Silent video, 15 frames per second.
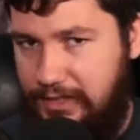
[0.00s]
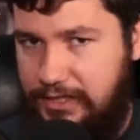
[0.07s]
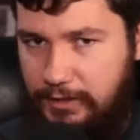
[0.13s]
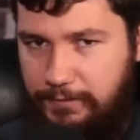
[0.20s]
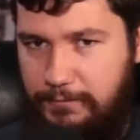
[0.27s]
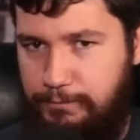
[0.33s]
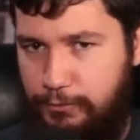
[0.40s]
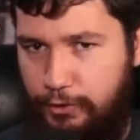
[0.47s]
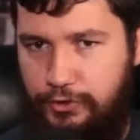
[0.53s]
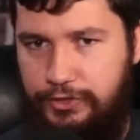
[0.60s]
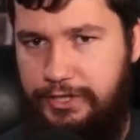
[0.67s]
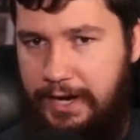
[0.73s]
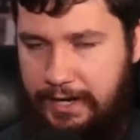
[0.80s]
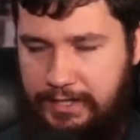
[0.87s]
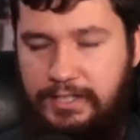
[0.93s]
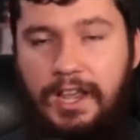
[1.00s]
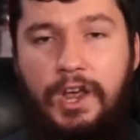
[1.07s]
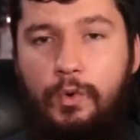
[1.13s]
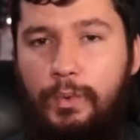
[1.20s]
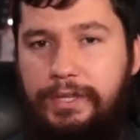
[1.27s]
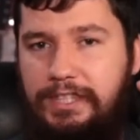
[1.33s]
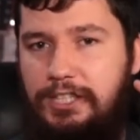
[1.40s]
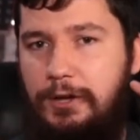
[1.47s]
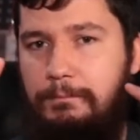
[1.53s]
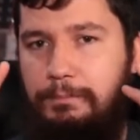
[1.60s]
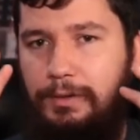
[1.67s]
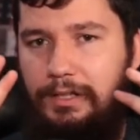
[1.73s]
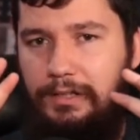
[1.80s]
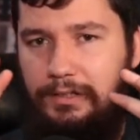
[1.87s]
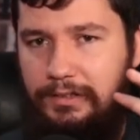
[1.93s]
different projects with
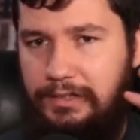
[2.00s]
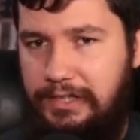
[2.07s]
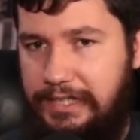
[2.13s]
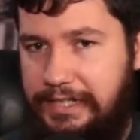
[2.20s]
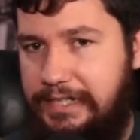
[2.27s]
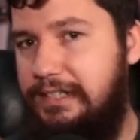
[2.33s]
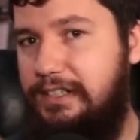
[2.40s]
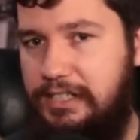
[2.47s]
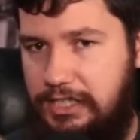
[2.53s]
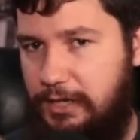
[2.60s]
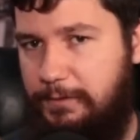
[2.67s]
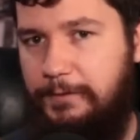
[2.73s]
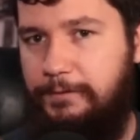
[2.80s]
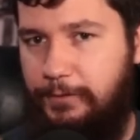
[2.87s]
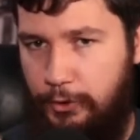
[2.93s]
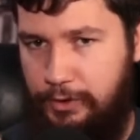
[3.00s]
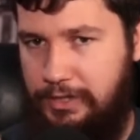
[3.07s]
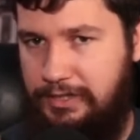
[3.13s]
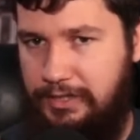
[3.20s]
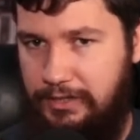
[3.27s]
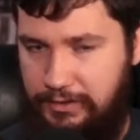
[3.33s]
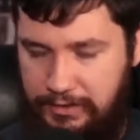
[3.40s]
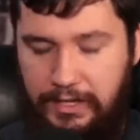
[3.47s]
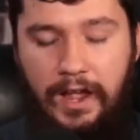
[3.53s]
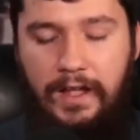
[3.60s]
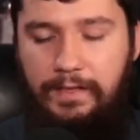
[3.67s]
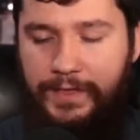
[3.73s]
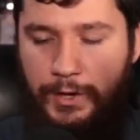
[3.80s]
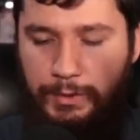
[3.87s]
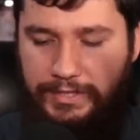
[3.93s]
completely different focuses.
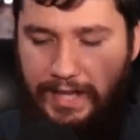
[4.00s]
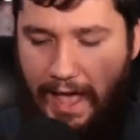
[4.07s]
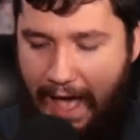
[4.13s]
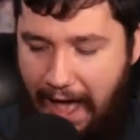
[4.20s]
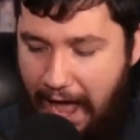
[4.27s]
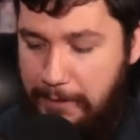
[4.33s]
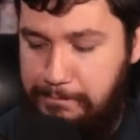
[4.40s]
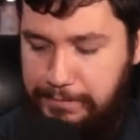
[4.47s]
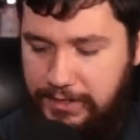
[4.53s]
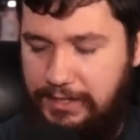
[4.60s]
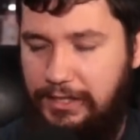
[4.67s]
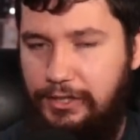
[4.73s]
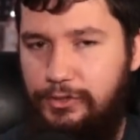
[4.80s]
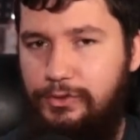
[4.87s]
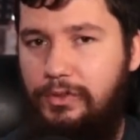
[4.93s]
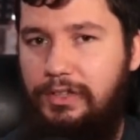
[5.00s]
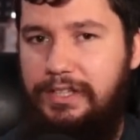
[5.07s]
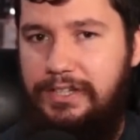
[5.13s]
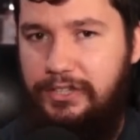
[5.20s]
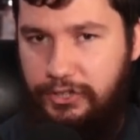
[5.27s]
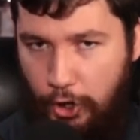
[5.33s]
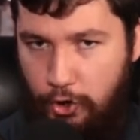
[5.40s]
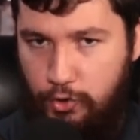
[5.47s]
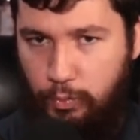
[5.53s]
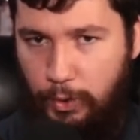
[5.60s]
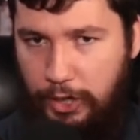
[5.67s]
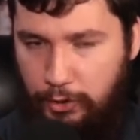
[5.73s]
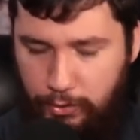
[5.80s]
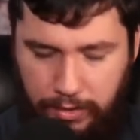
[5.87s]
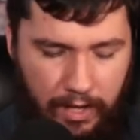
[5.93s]
There is absolutely no
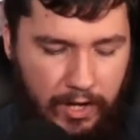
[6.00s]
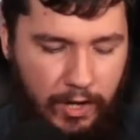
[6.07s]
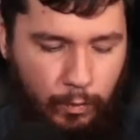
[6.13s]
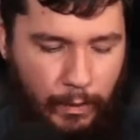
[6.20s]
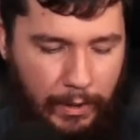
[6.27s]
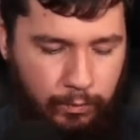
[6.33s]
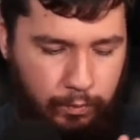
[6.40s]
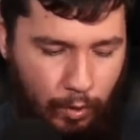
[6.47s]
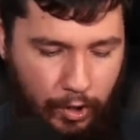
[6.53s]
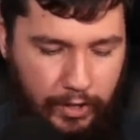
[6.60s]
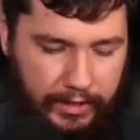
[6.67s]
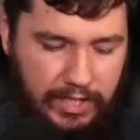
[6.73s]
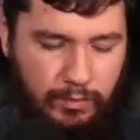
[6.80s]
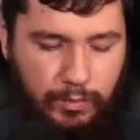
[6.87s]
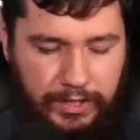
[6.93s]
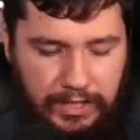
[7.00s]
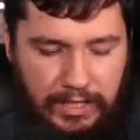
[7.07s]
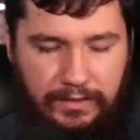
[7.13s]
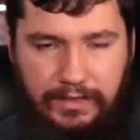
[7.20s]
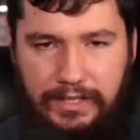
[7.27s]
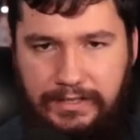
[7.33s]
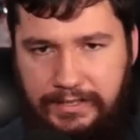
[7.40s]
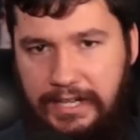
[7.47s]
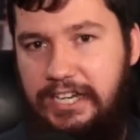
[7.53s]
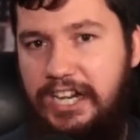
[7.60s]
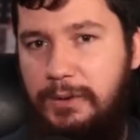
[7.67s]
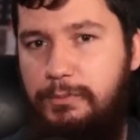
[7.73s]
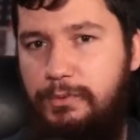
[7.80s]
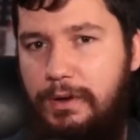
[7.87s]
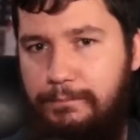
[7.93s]
world where working within the
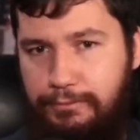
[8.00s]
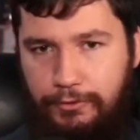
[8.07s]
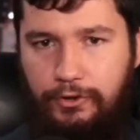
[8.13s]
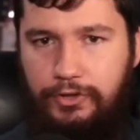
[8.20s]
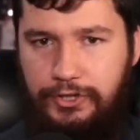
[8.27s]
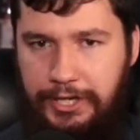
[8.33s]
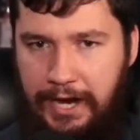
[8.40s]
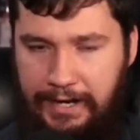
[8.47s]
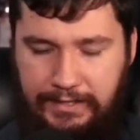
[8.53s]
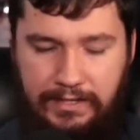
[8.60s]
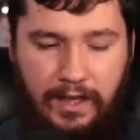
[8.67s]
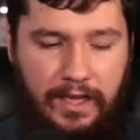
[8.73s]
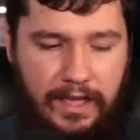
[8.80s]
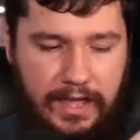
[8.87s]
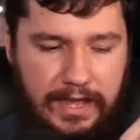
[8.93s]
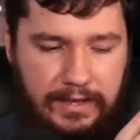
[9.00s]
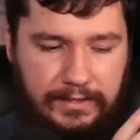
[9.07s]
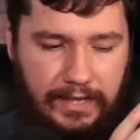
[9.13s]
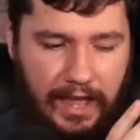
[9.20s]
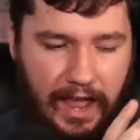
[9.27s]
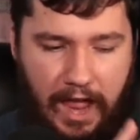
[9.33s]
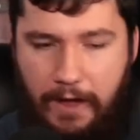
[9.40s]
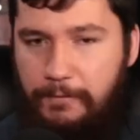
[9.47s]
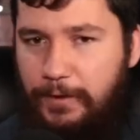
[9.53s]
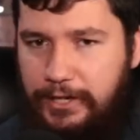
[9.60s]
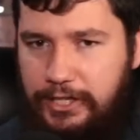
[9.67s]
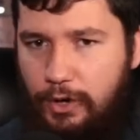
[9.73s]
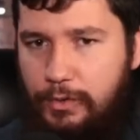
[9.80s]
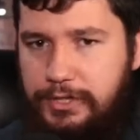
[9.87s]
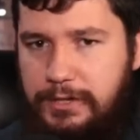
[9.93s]
DWM project is ever
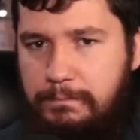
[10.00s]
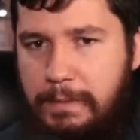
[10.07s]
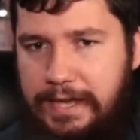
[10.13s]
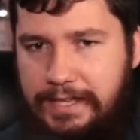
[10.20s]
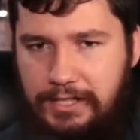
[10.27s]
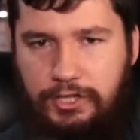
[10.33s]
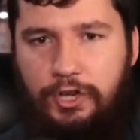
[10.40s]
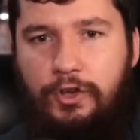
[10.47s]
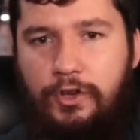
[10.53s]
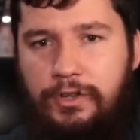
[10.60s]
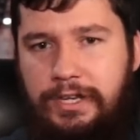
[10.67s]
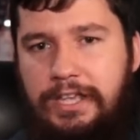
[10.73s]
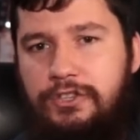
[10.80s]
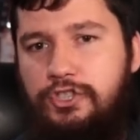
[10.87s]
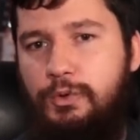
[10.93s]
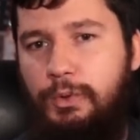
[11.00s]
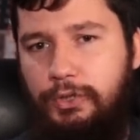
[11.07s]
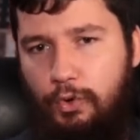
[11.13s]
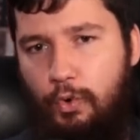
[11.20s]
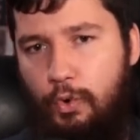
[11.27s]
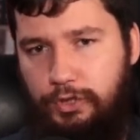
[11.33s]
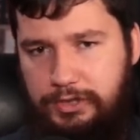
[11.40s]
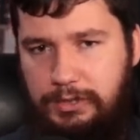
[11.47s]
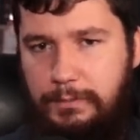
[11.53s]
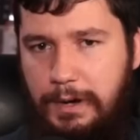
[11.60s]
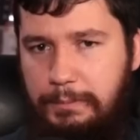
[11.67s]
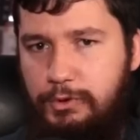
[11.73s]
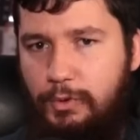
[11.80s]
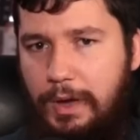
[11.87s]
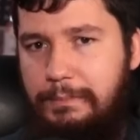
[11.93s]
going to make it turn into what Awesome
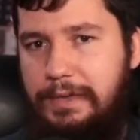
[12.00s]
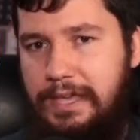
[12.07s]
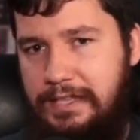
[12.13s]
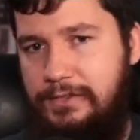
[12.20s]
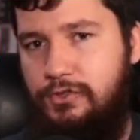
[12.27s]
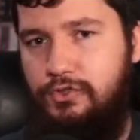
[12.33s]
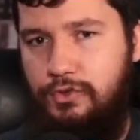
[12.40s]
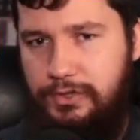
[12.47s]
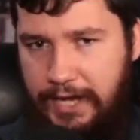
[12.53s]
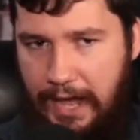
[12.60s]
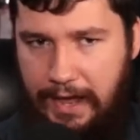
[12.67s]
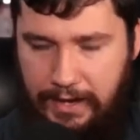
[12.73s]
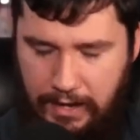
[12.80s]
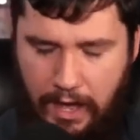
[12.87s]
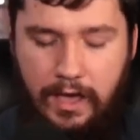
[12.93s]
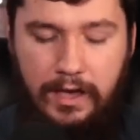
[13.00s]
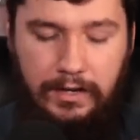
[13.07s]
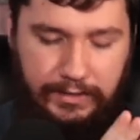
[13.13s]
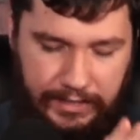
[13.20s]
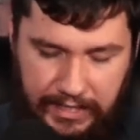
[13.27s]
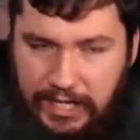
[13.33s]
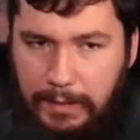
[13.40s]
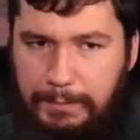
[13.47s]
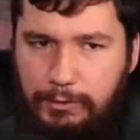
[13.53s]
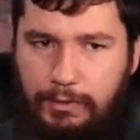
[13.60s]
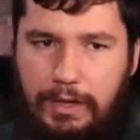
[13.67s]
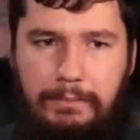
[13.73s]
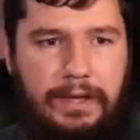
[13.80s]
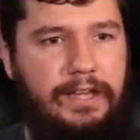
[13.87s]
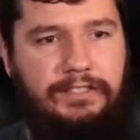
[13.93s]
WM is today.
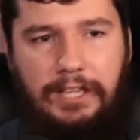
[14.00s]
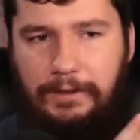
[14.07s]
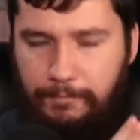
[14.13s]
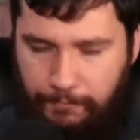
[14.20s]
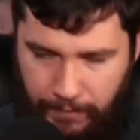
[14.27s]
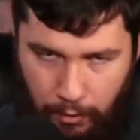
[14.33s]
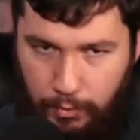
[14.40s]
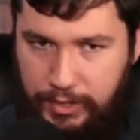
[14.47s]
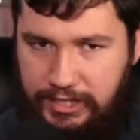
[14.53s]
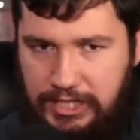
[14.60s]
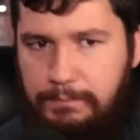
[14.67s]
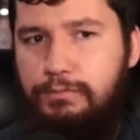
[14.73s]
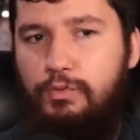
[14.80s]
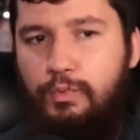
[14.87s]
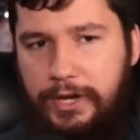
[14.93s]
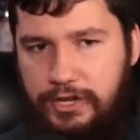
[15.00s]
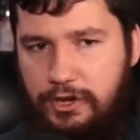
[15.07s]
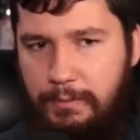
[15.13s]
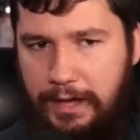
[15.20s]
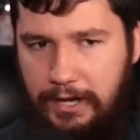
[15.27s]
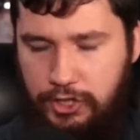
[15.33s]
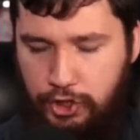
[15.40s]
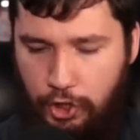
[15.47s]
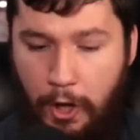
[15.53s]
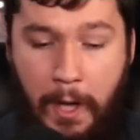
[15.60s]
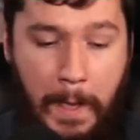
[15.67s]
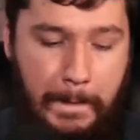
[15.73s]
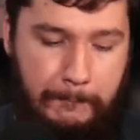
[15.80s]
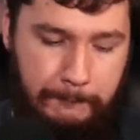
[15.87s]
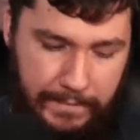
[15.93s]
DWM is a very simple window manager,
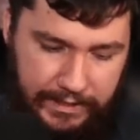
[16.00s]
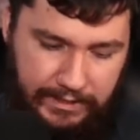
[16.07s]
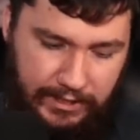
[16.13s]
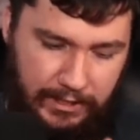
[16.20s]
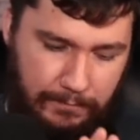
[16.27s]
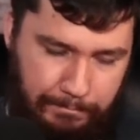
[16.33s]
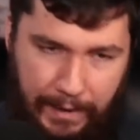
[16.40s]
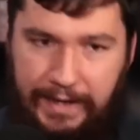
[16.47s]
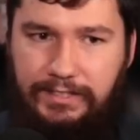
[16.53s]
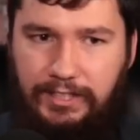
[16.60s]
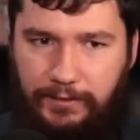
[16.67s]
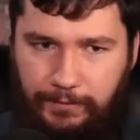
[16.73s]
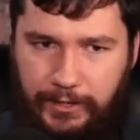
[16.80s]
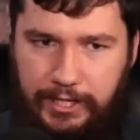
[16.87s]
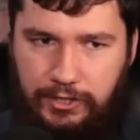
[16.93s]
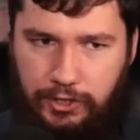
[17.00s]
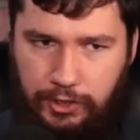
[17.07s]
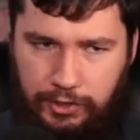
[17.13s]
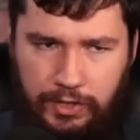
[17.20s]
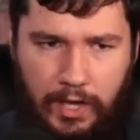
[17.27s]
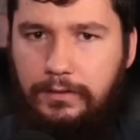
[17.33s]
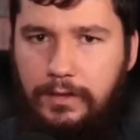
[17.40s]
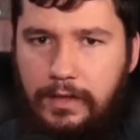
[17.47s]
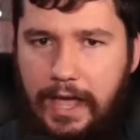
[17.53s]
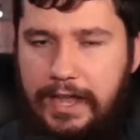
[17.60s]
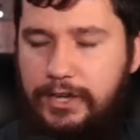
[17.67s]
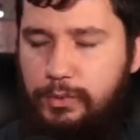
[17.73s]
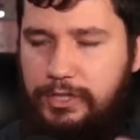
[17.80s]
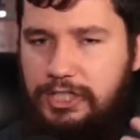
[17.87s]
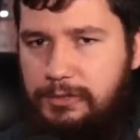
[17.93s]
missing basic features,
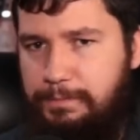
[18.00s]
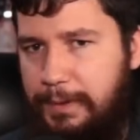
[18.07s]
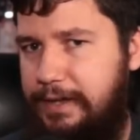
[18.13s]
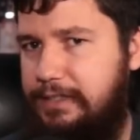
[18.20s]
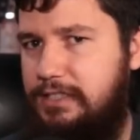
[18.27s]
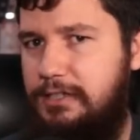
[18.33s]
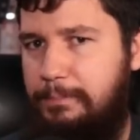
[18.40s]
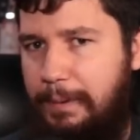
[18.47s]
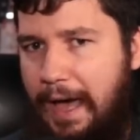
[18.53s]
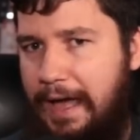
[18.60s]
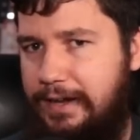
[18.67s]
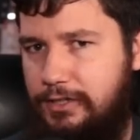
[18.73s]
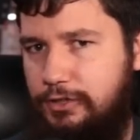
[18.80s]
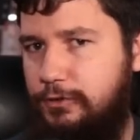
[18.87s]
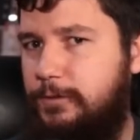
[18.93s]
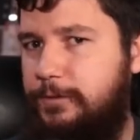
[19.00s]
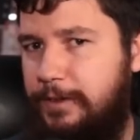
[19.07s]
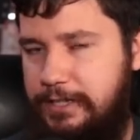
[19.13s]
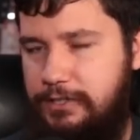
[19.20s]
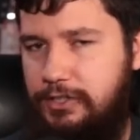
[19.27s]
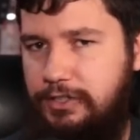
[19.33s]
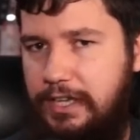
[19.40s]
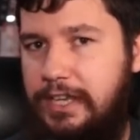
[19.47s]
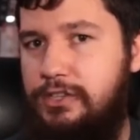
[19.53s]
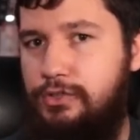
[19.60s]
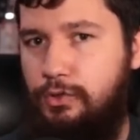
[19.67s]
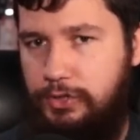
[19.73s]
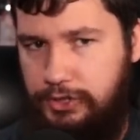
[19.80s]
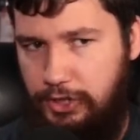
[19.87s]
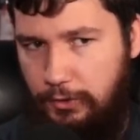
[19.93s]
and you're expected to patch those features in
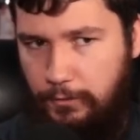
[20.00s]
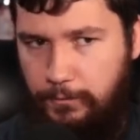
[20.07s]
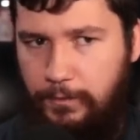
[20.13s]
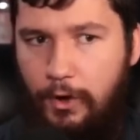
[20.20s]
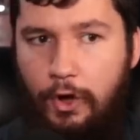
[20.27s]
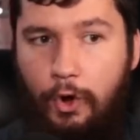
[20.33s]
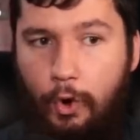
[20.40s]
yourself.